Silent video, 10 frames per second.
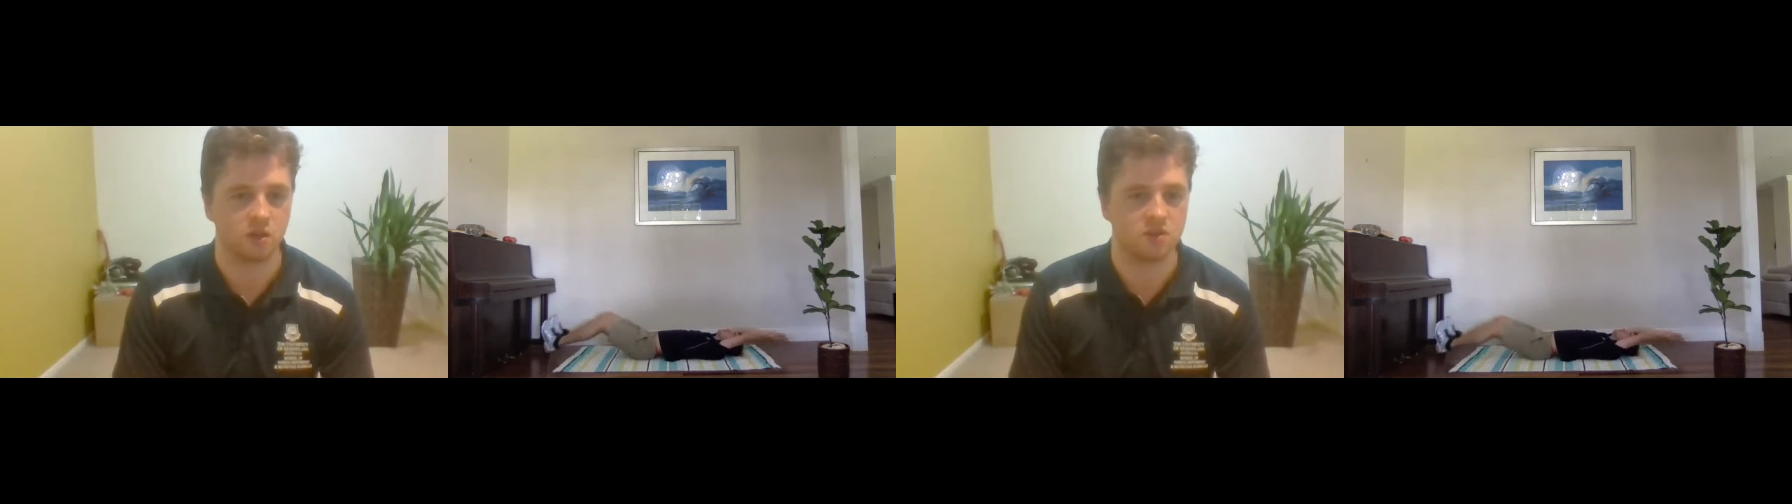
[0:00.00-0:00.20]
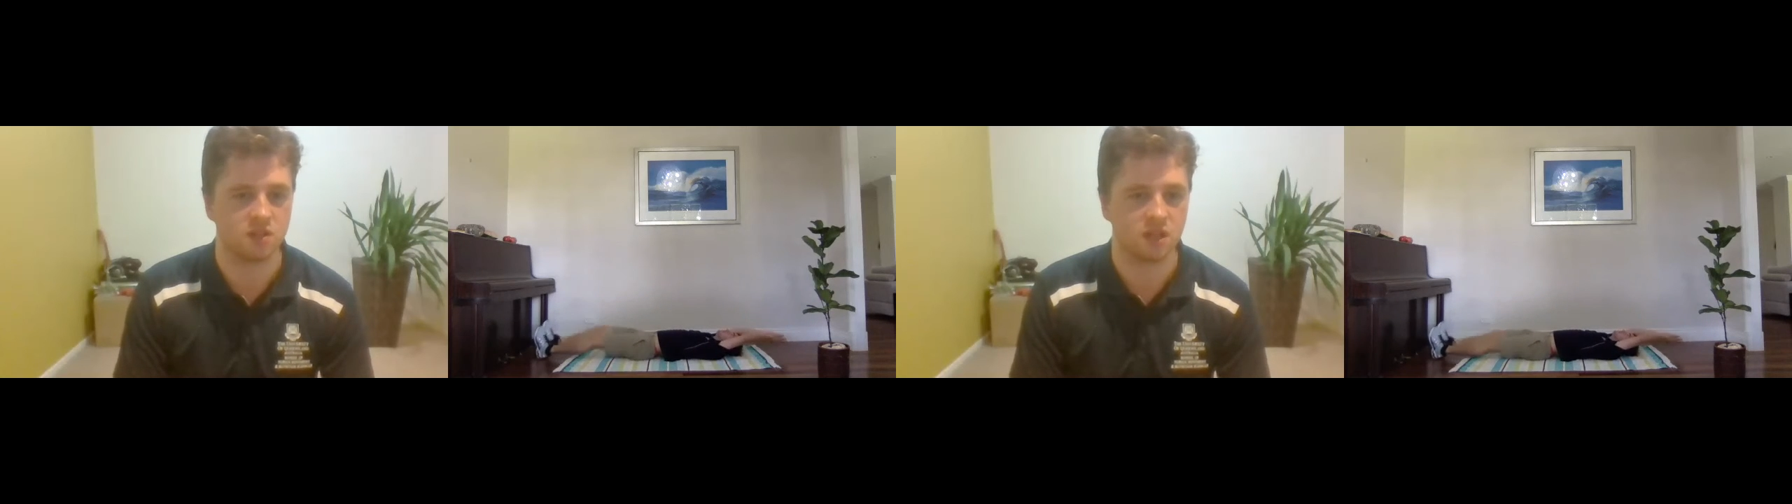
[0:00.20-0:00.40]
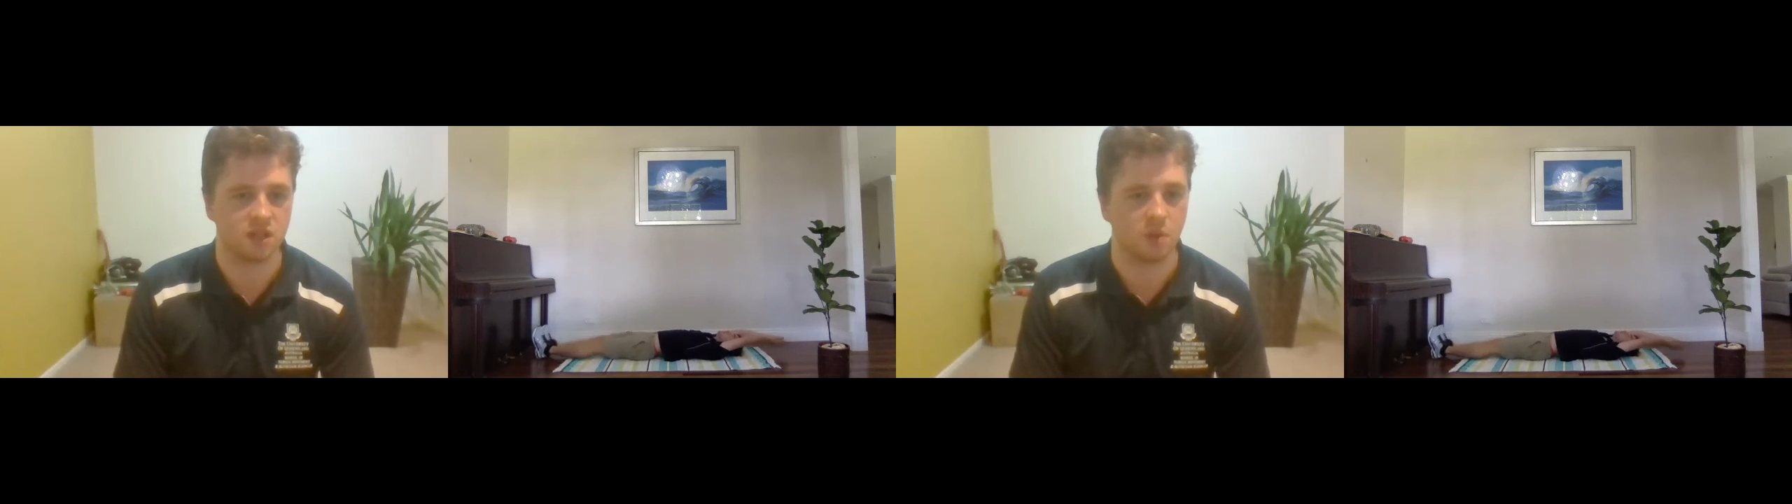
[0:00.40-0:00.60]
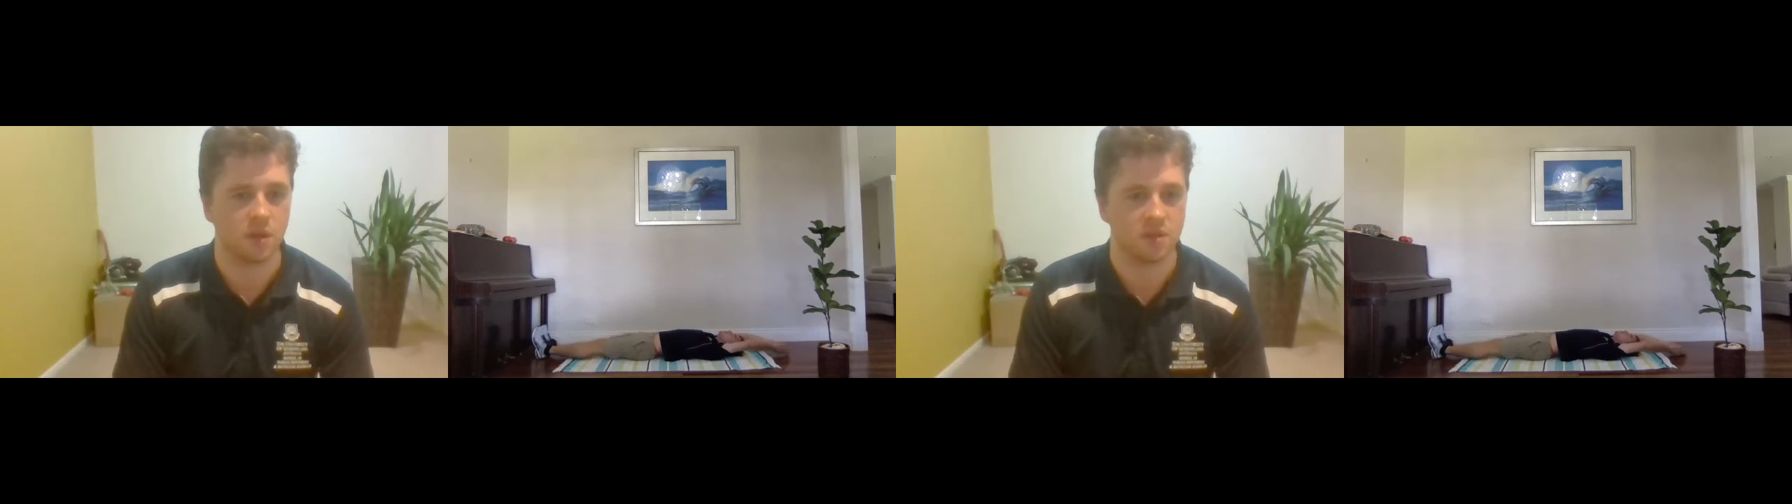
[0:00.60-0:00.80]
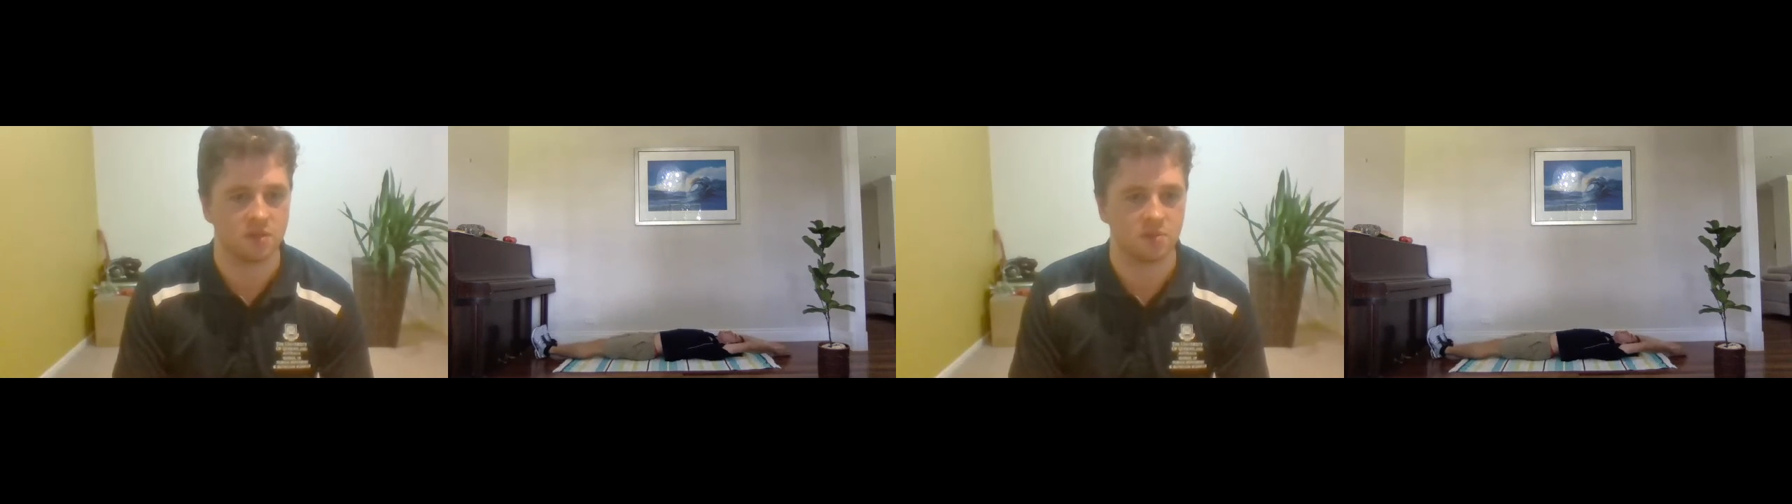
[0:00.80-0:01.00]
using any
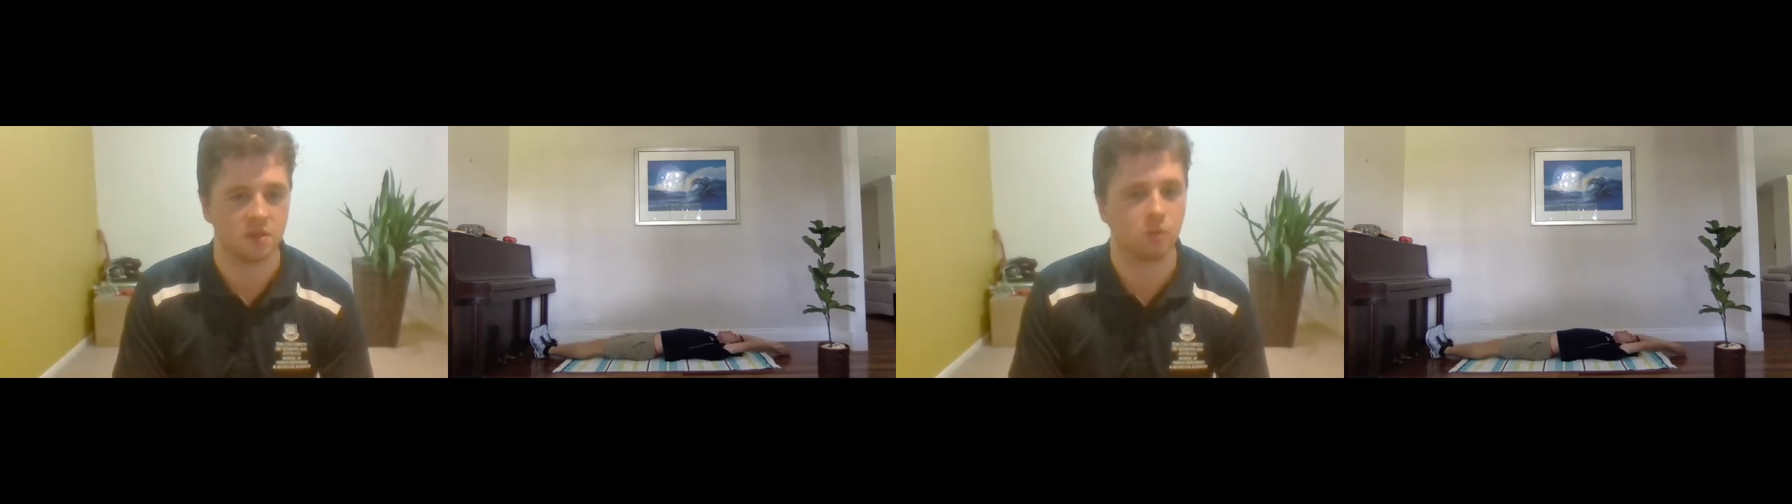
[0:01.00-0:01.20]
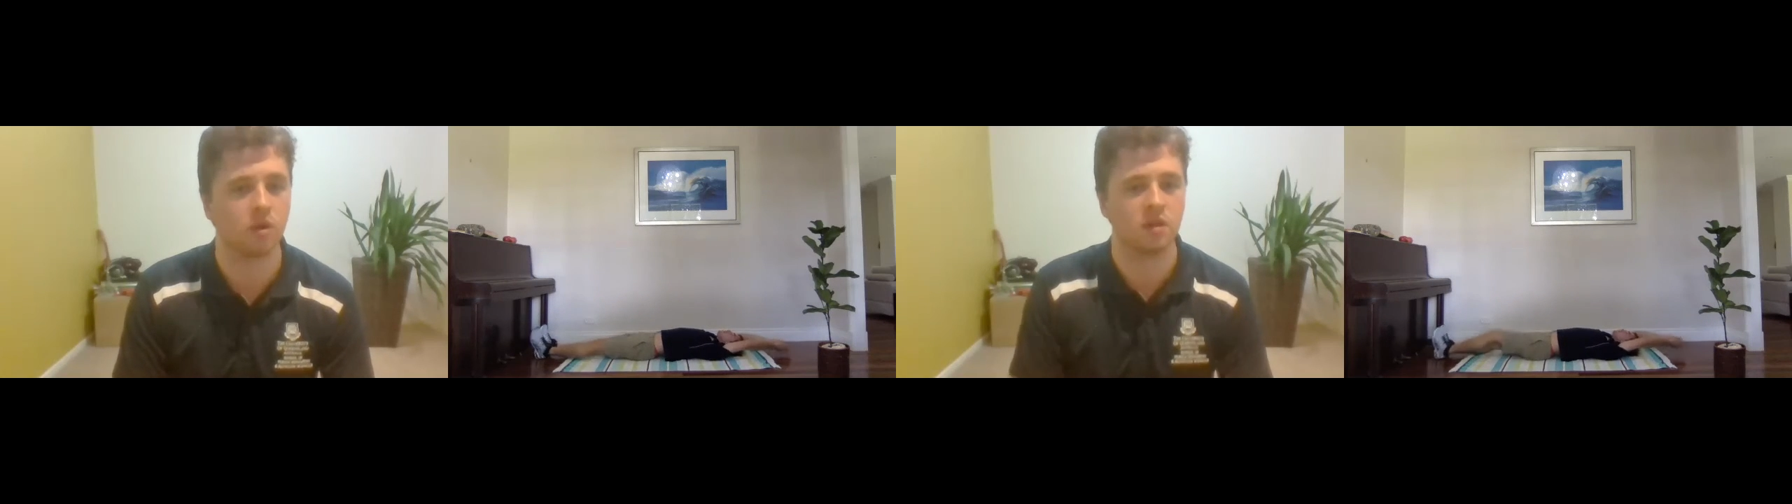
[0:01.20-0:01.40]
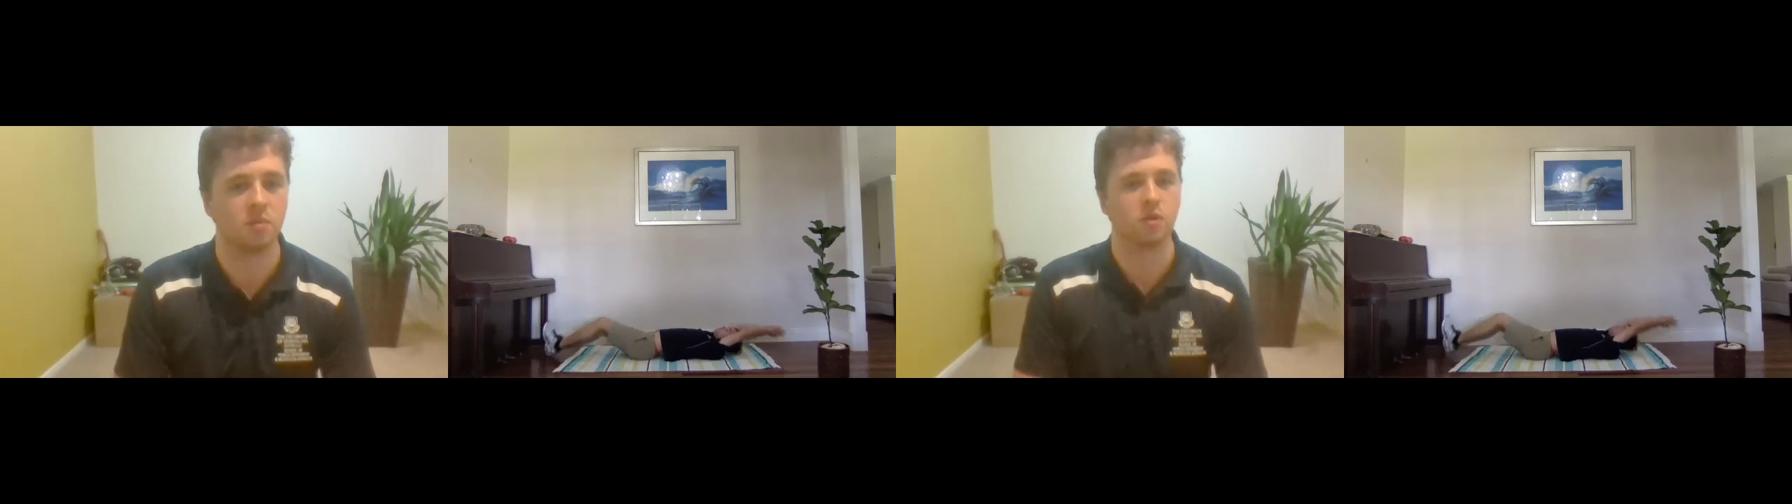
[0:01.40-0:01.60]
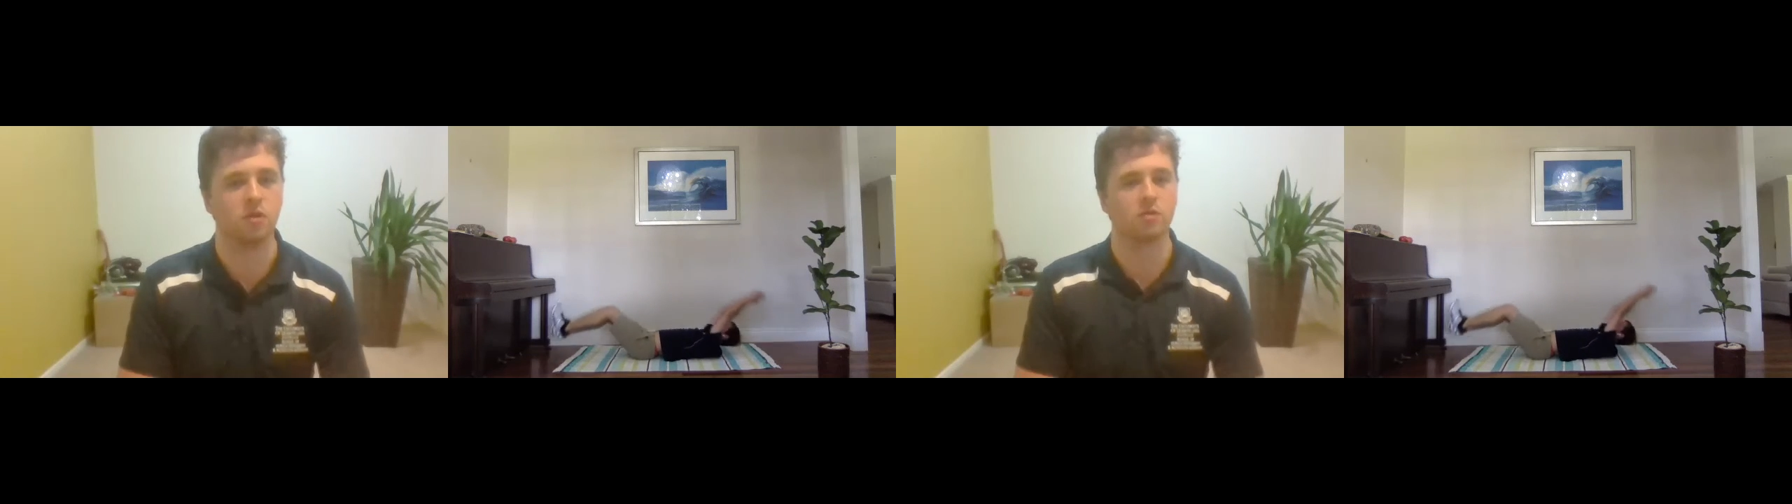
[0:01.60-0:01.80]
momentum in the movement.